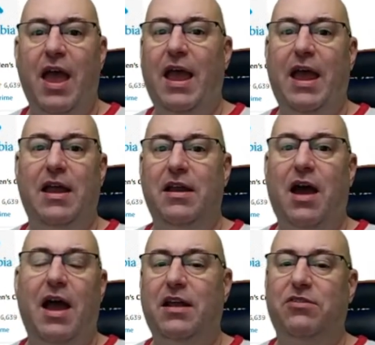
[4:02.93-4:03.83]
And
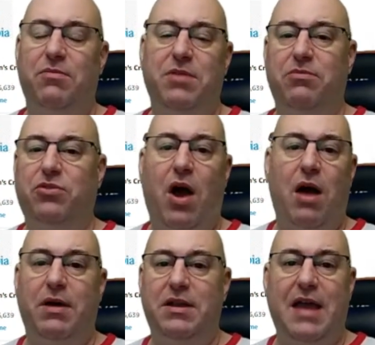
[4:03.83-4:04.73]
I sometimes go out on
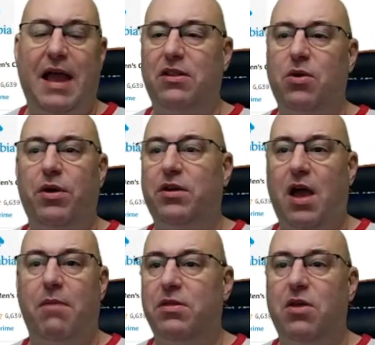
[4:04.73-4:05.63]
my deck in the
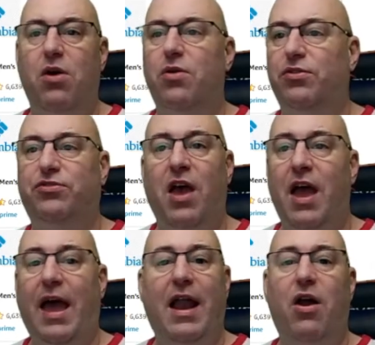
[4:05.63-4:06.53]
wintertime on those,
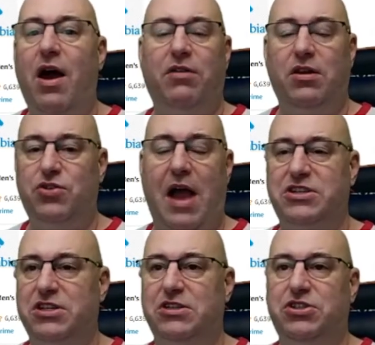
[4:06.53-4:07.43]
and I don't have any
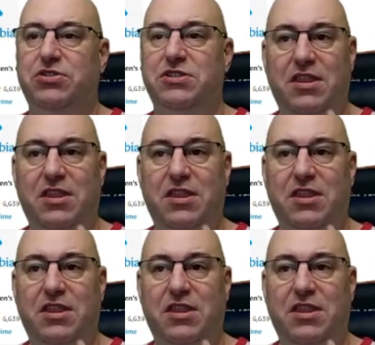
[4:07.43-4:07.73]
traction issues.